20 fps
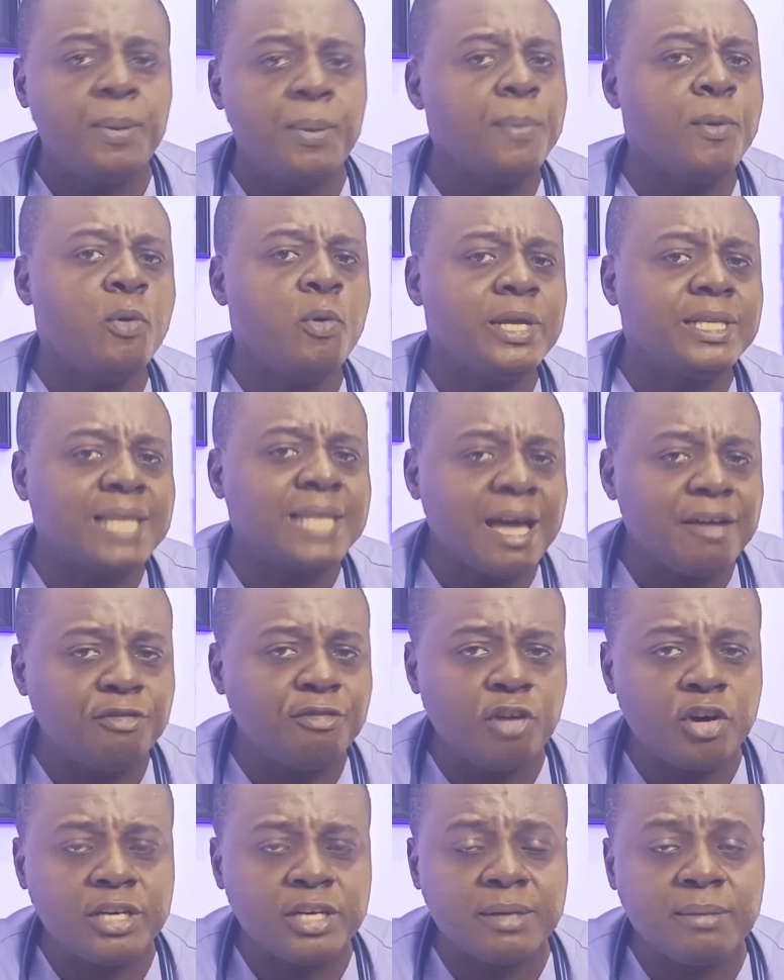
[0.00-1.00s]
People with
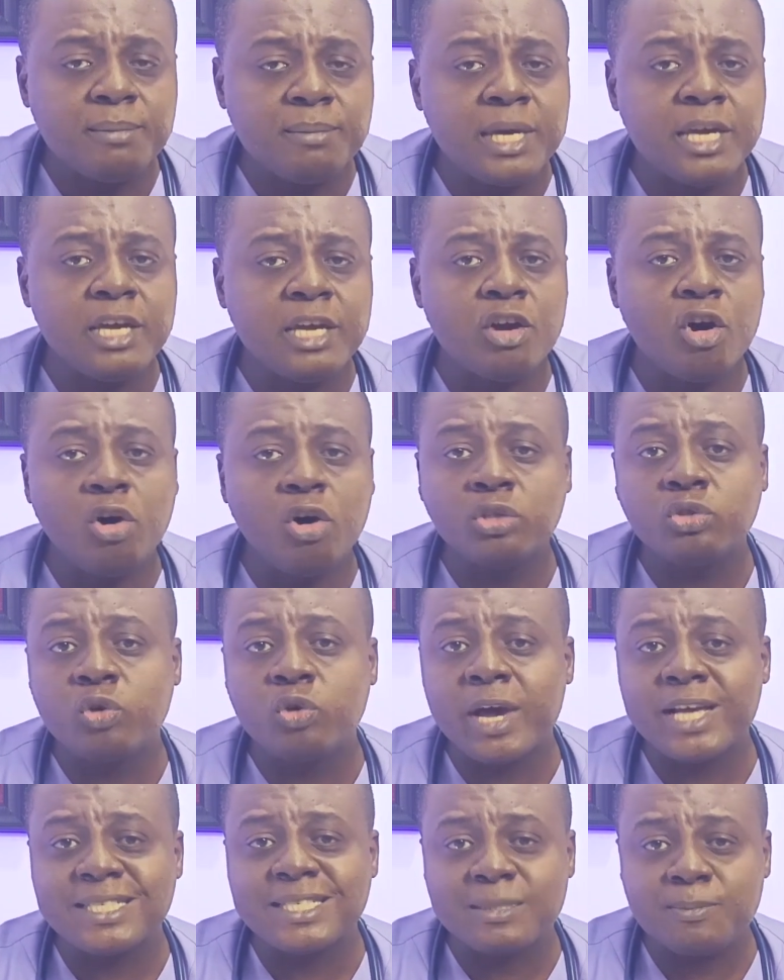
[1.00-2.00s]
typhoid may
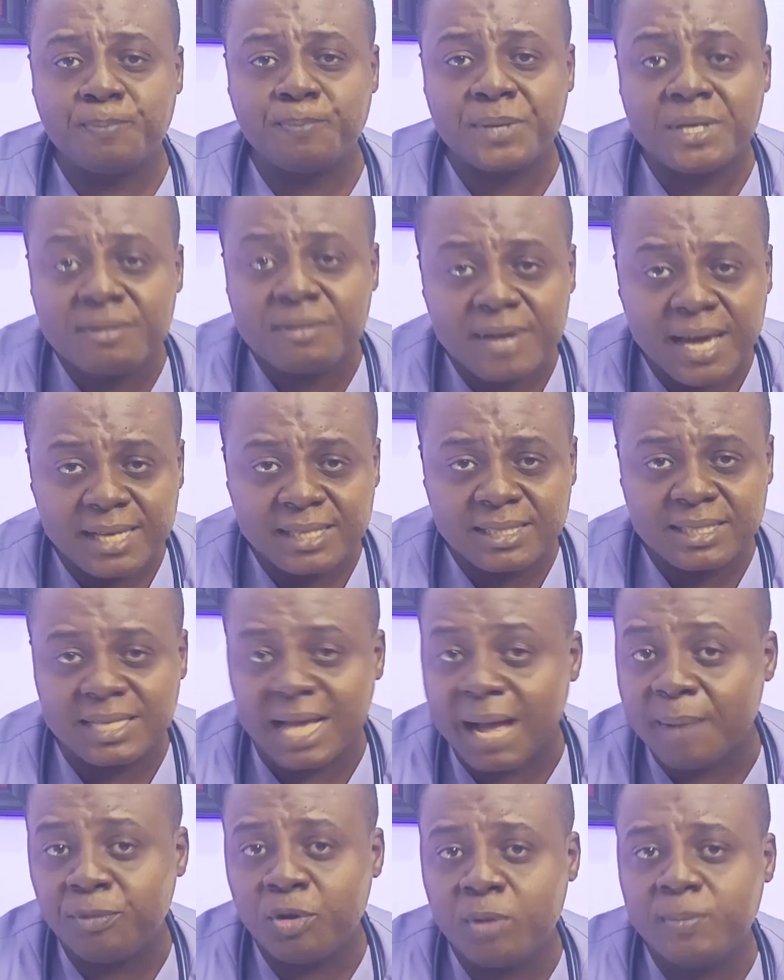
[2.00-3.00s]
also
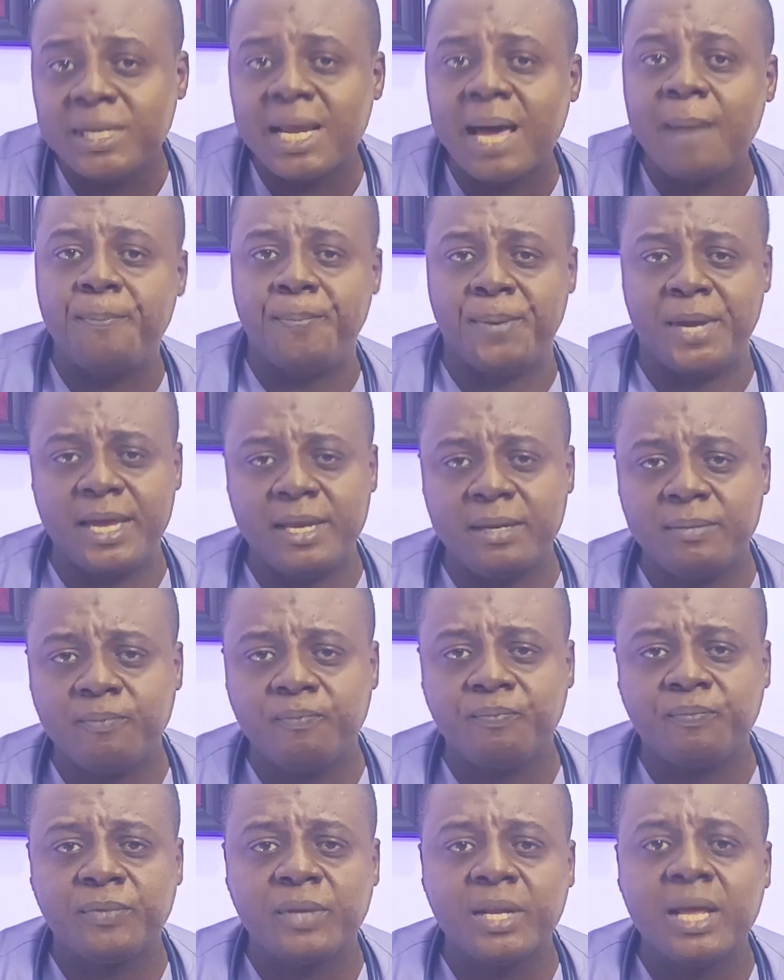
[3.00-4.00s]
experience abdominal pain,
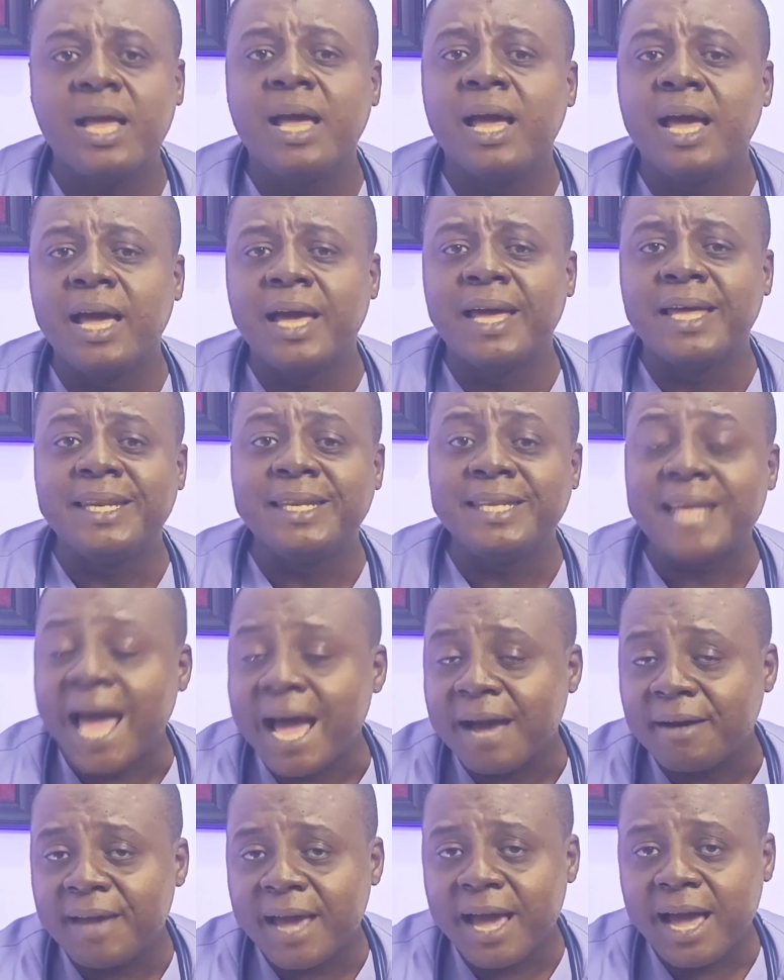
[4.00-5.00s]

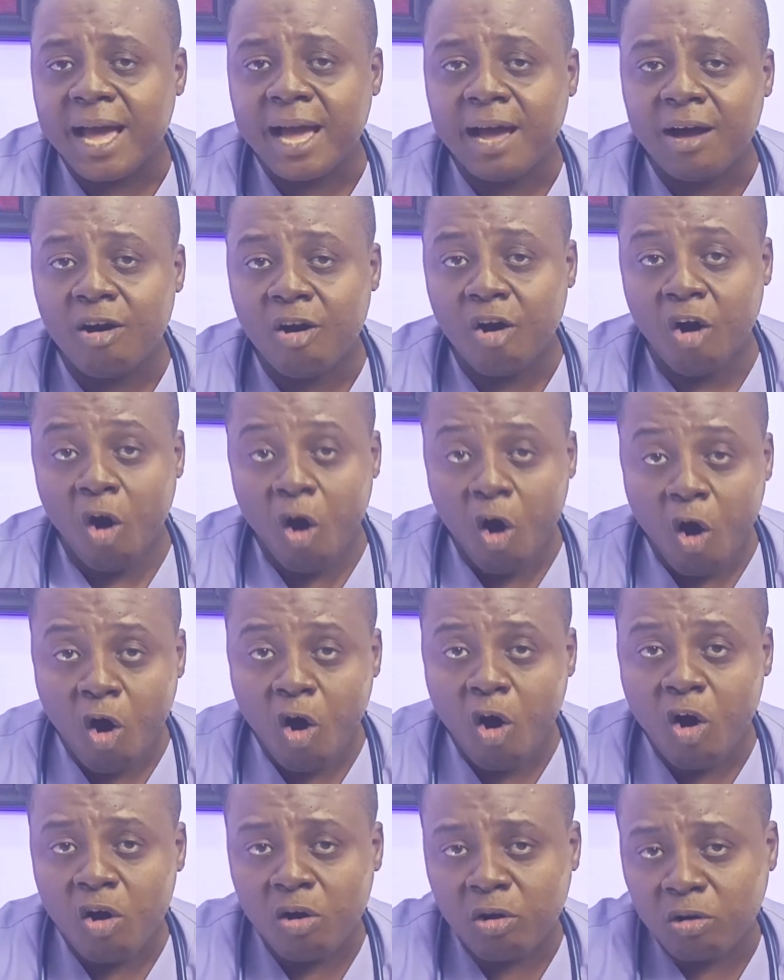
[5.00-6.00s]
diarrhea,
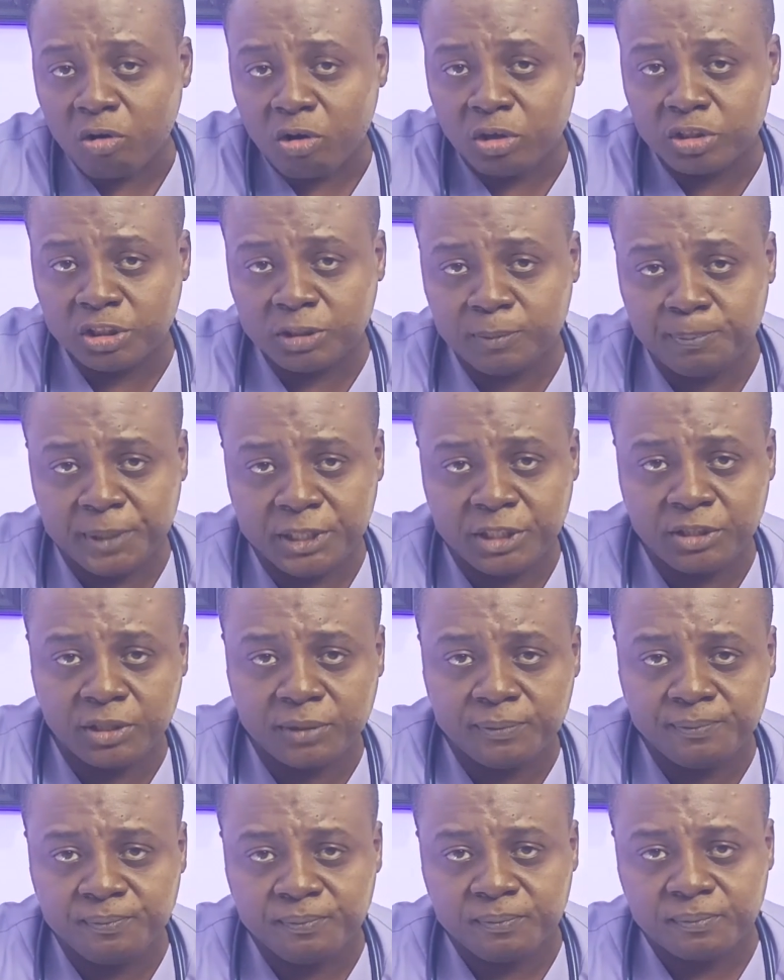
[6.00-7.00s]
or
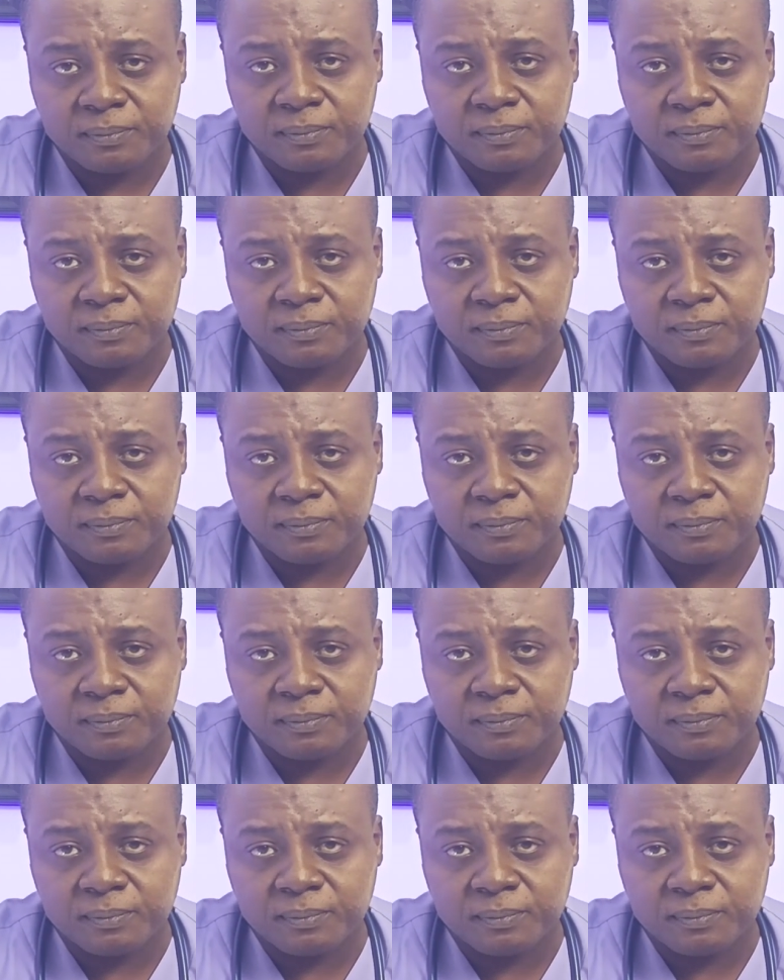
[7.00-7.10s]
constipation.